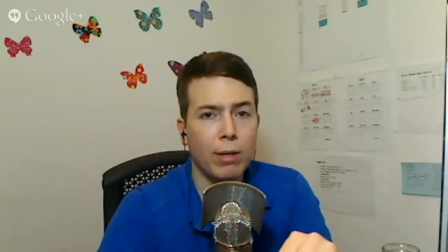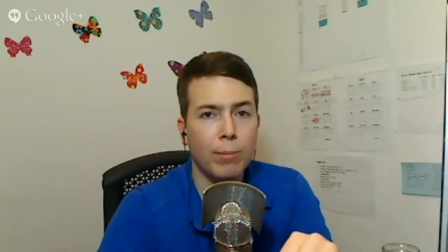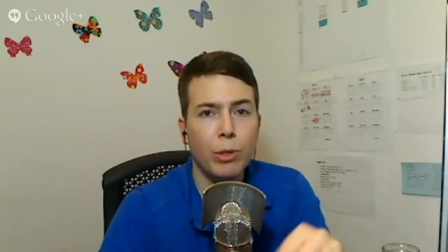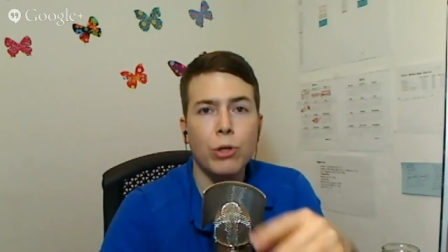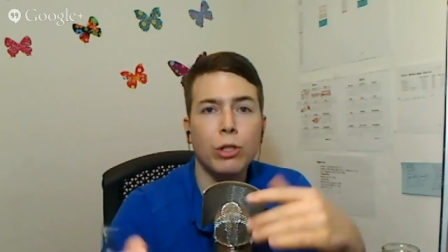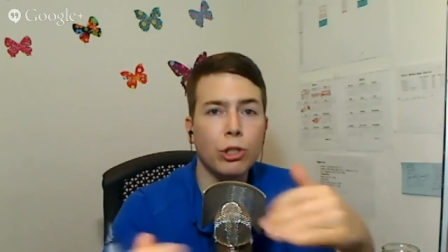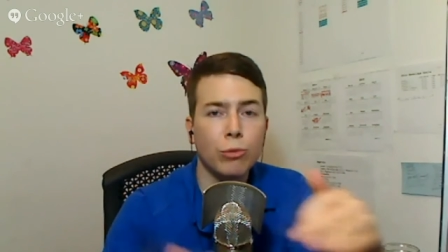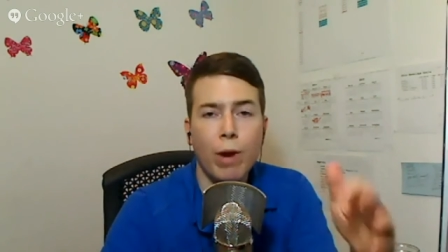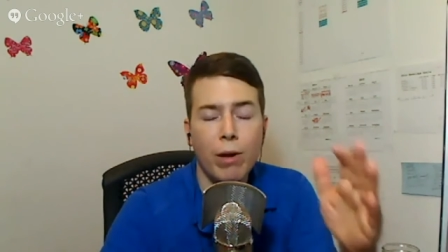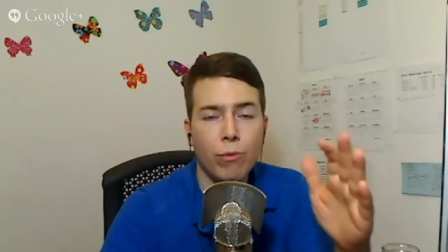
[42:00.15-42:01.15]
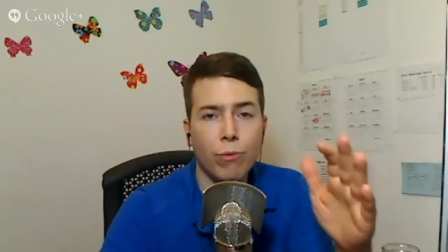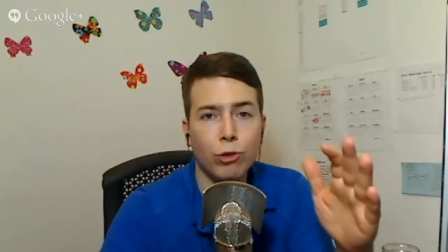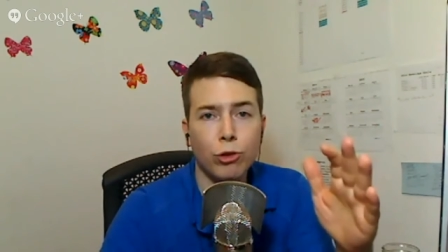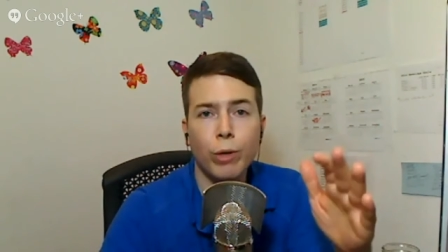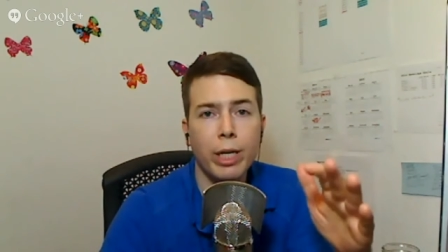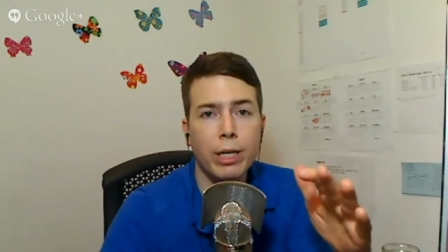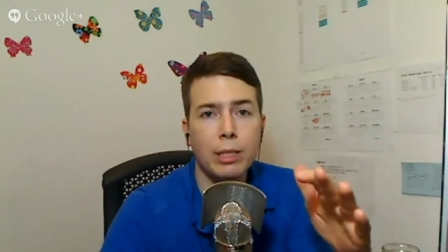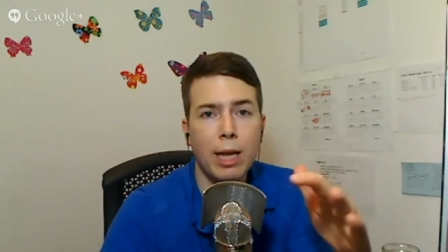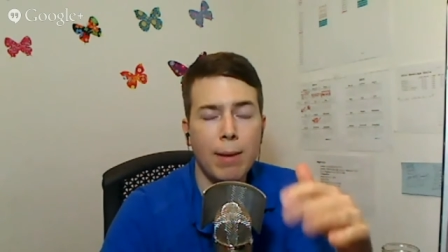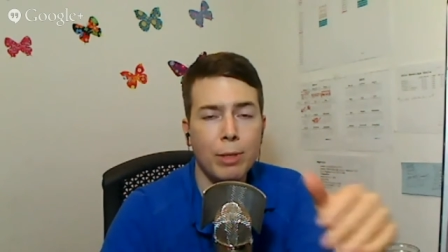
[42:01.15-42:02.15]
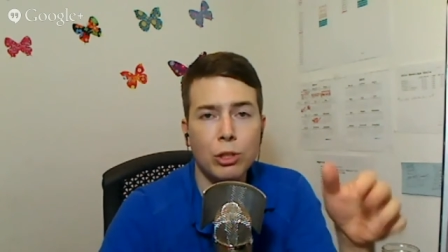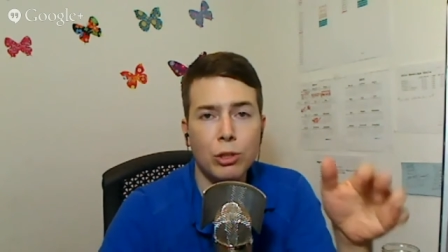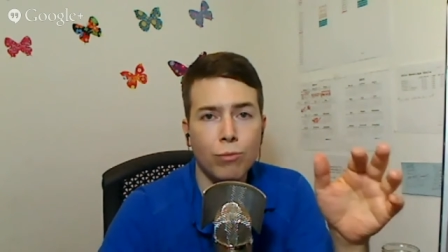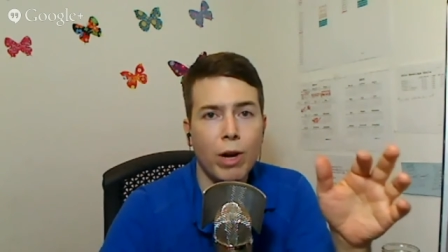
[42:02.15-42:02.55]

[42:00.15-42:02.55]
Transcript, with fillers: but you can just treat it as damage and